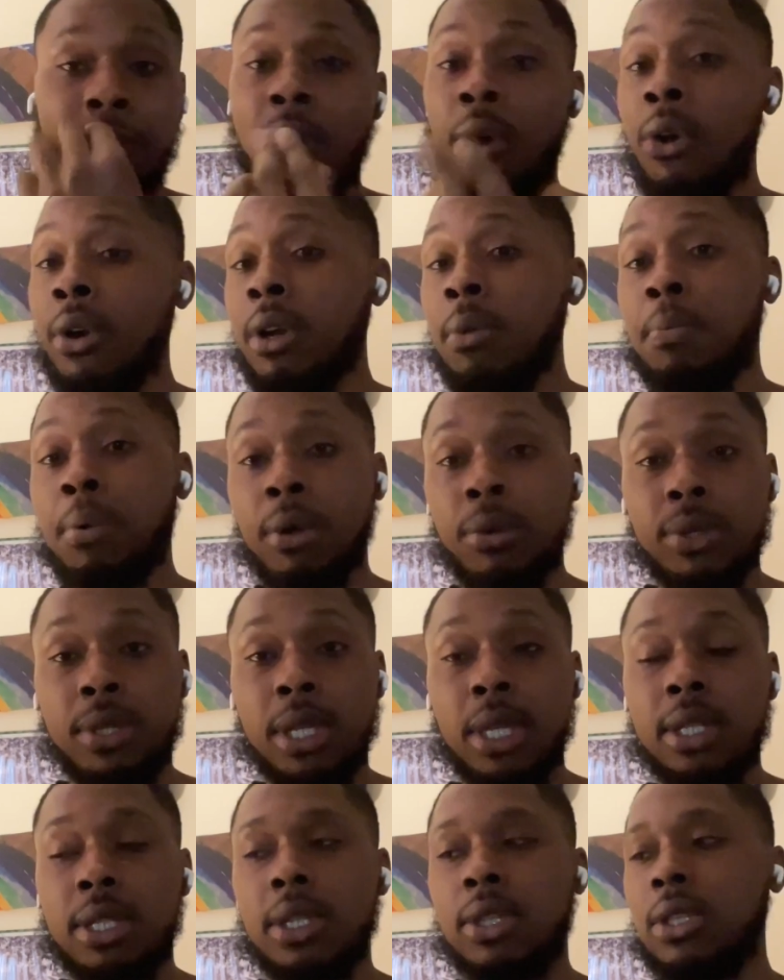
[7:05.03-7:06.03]
far in the
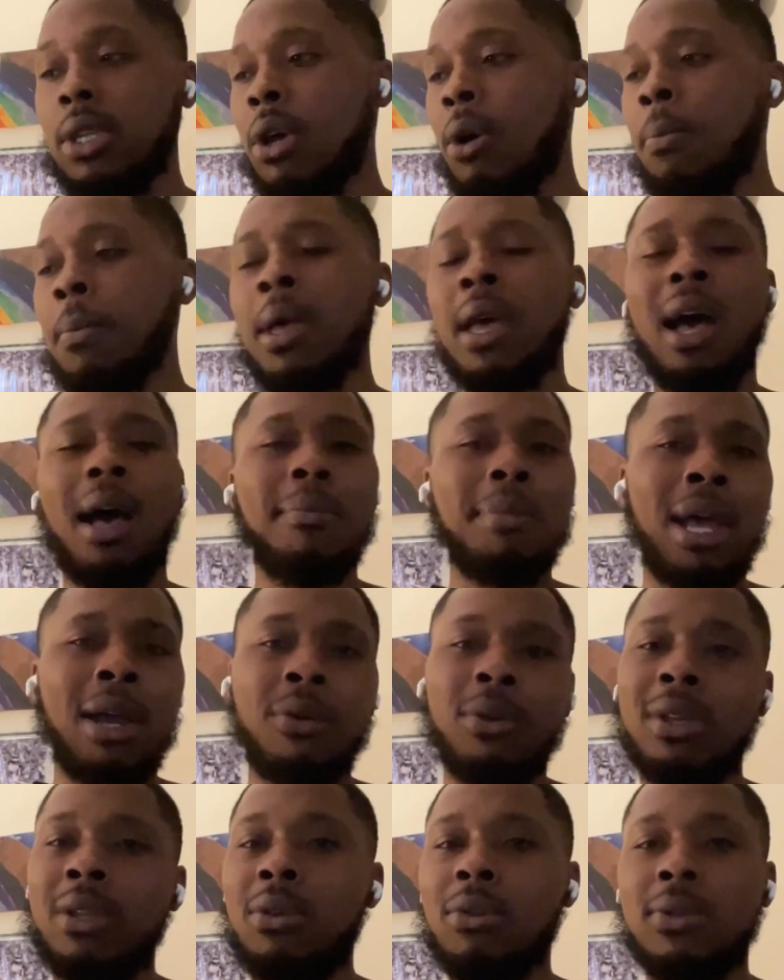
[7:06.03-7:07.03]
postseason. So I'm not
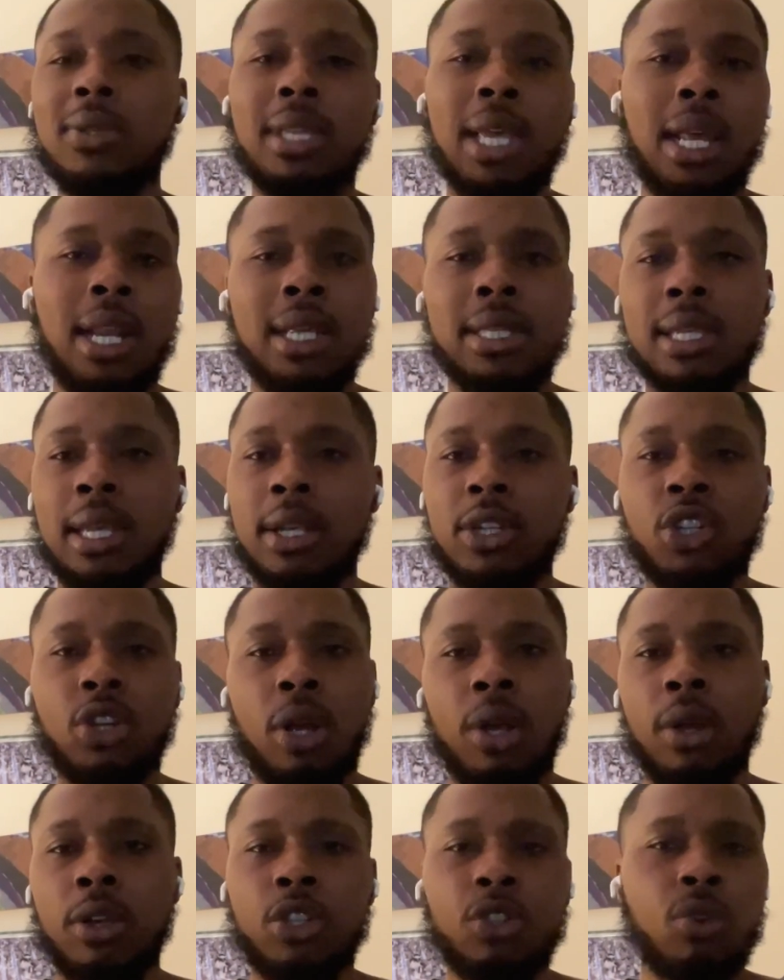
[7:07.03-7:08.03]
going to use that as a
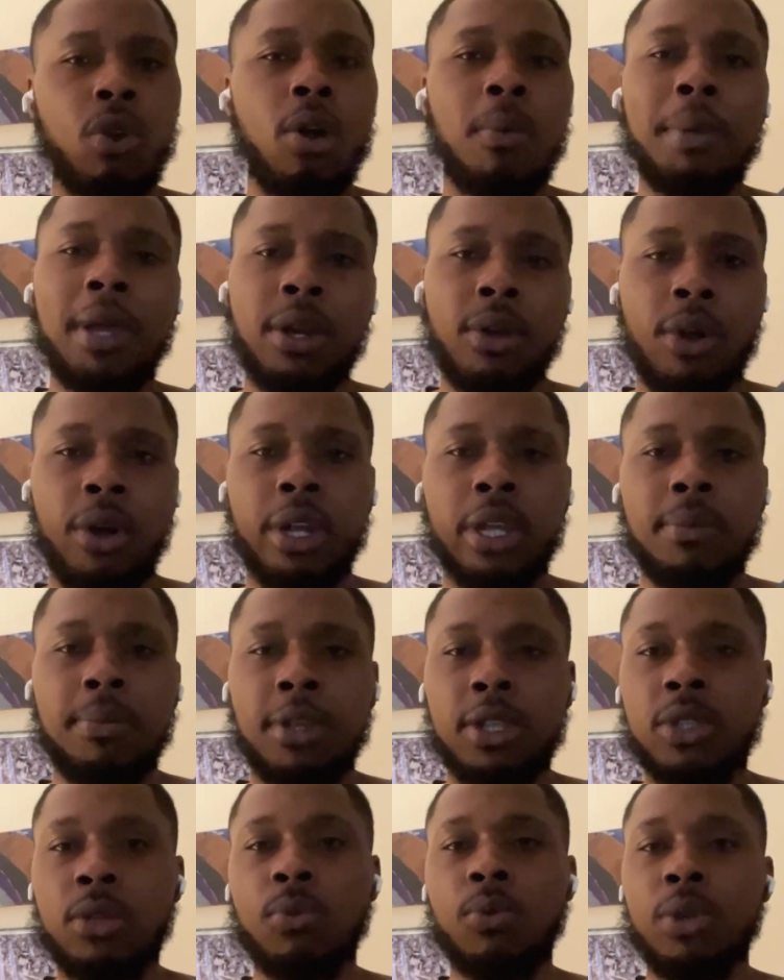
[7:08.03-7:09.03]
straw man
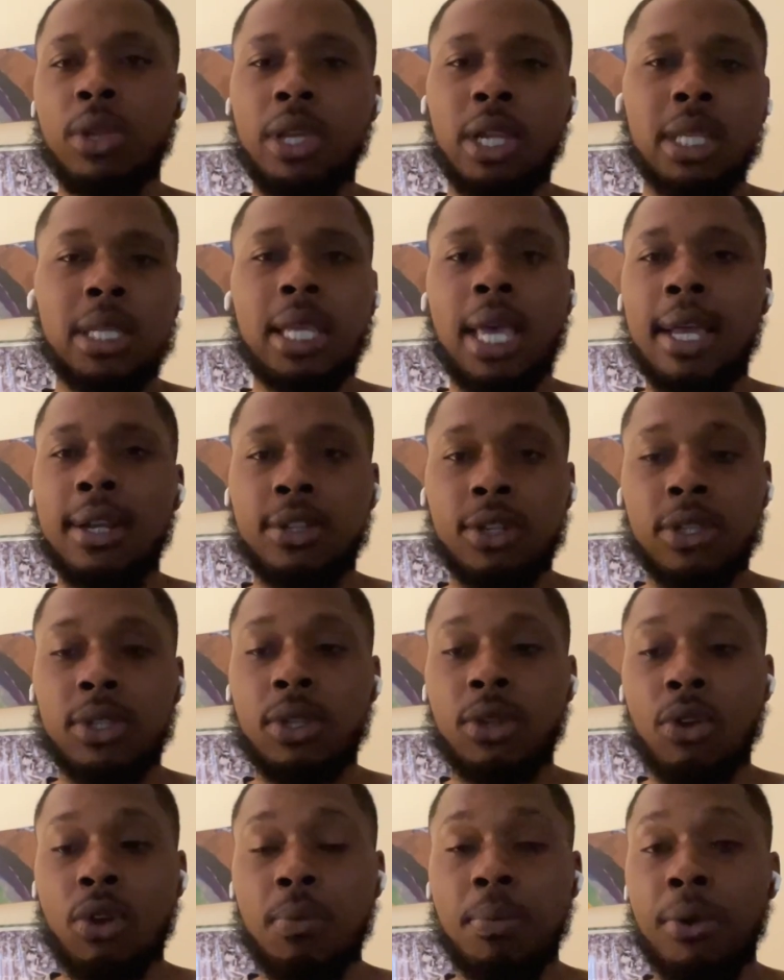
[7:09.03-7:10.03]
argument to really attack
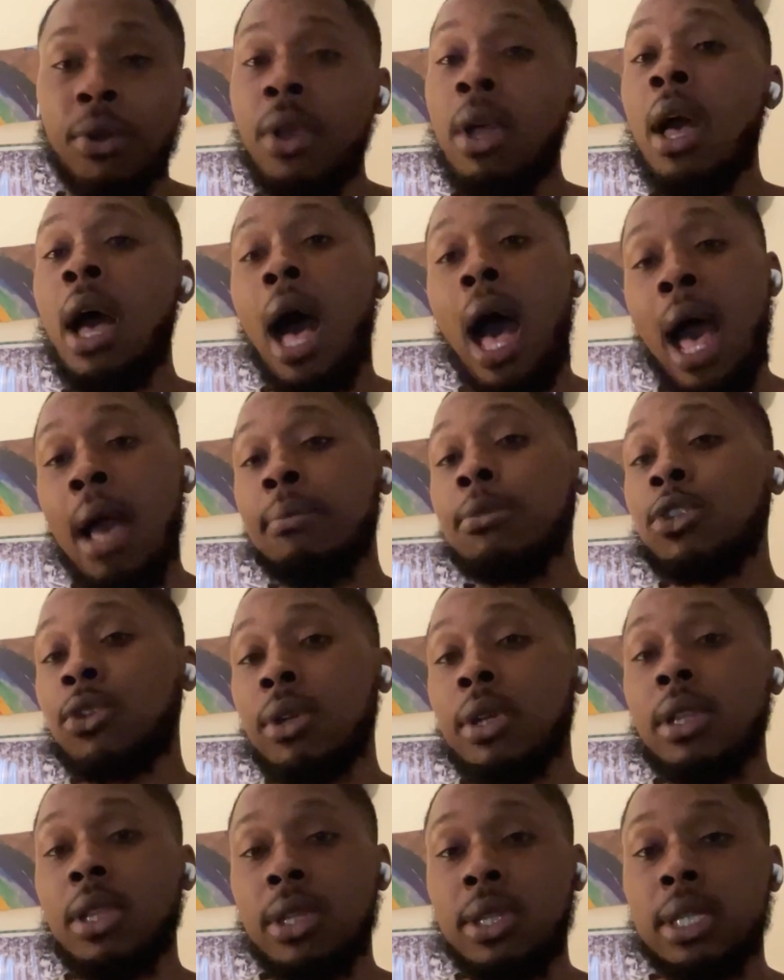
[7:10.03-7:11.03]
Justin Herbert. I'm
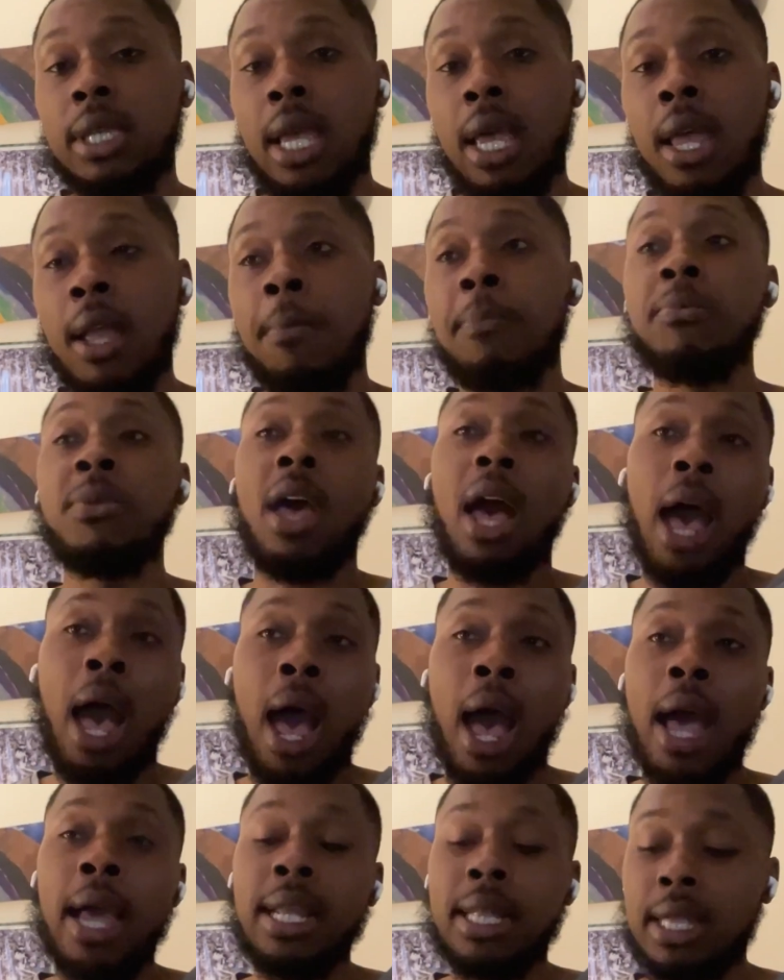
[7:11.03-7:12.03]
strictly saying
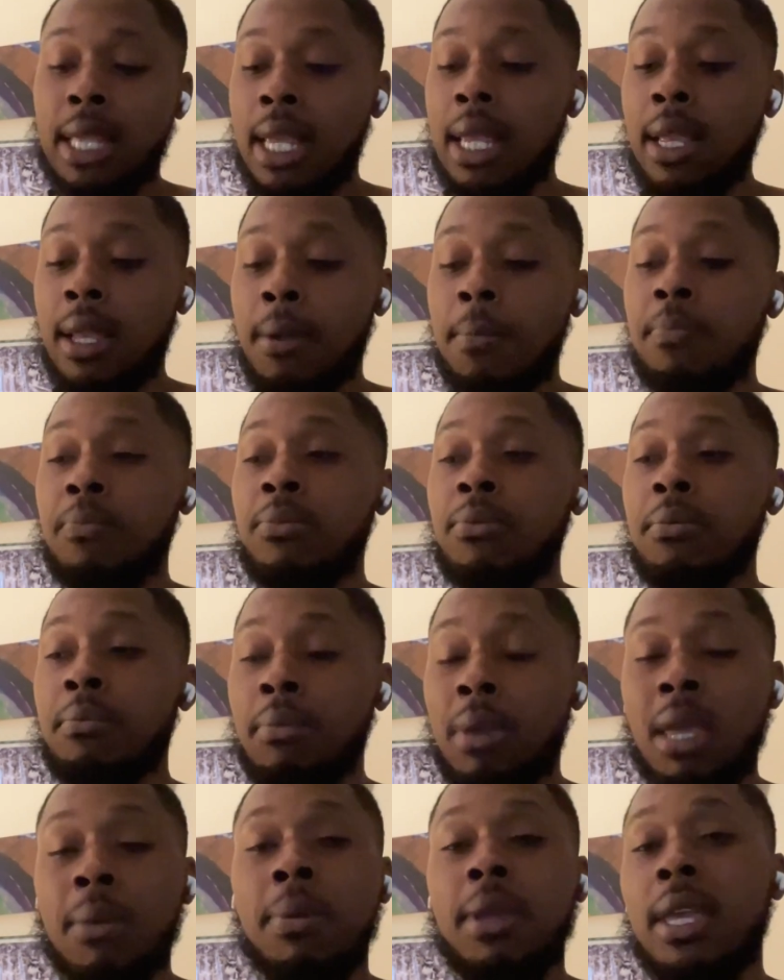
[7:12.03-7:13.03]
I think
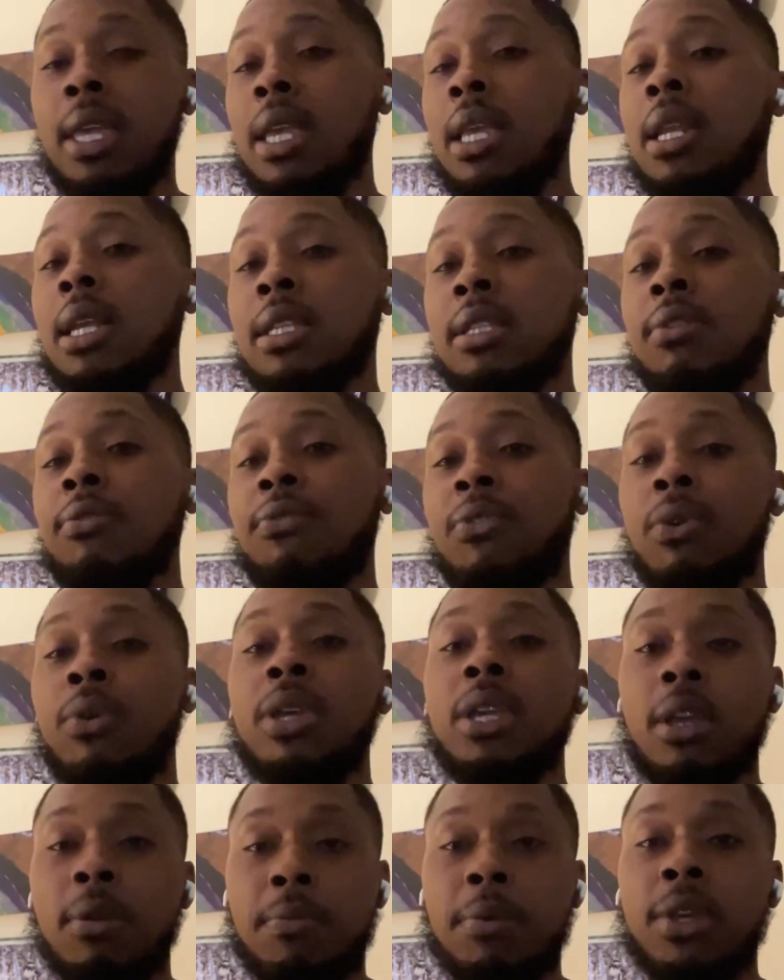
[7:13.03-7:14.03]
maybe he doesn't feel
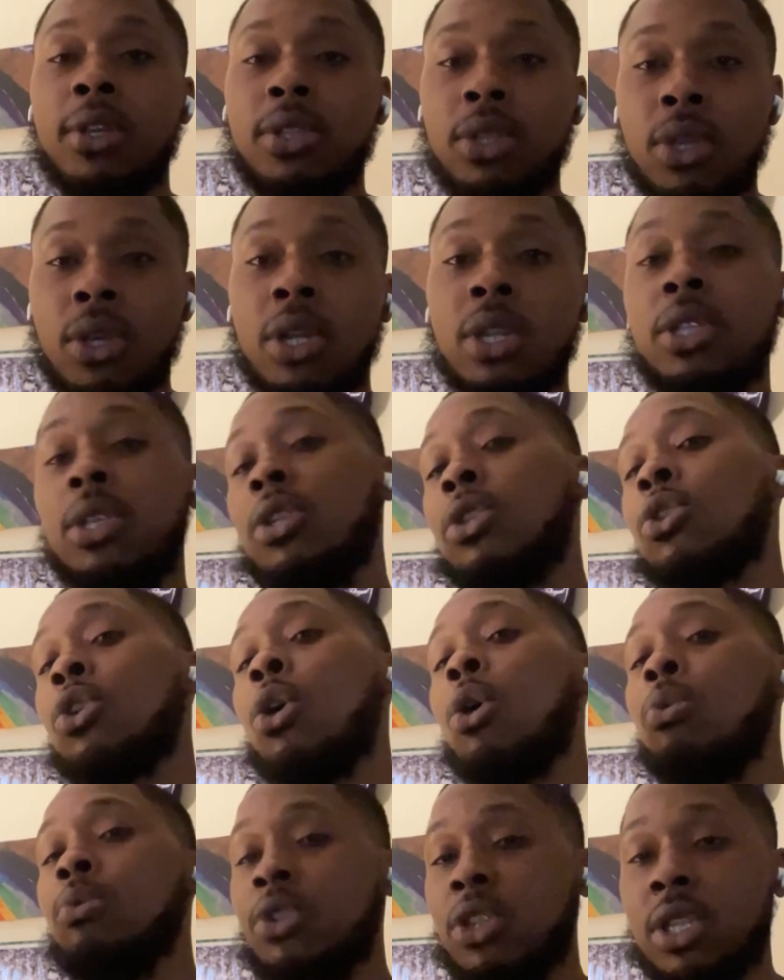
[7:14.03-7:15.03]
he could be as good as his
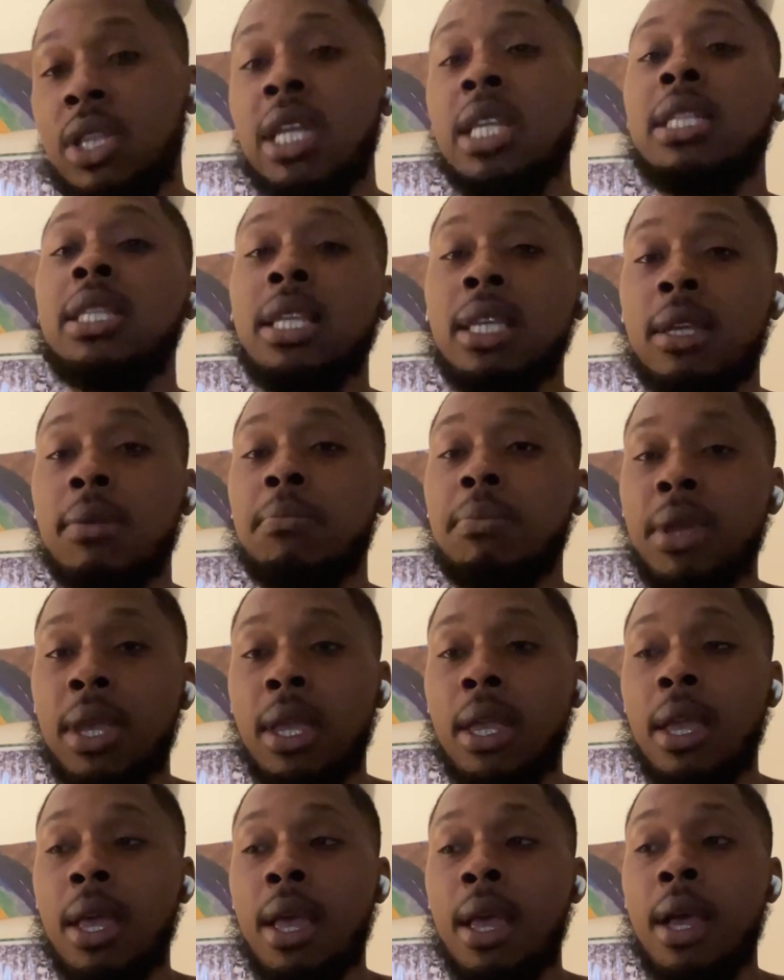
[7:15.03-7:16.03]
coach thinks he can be.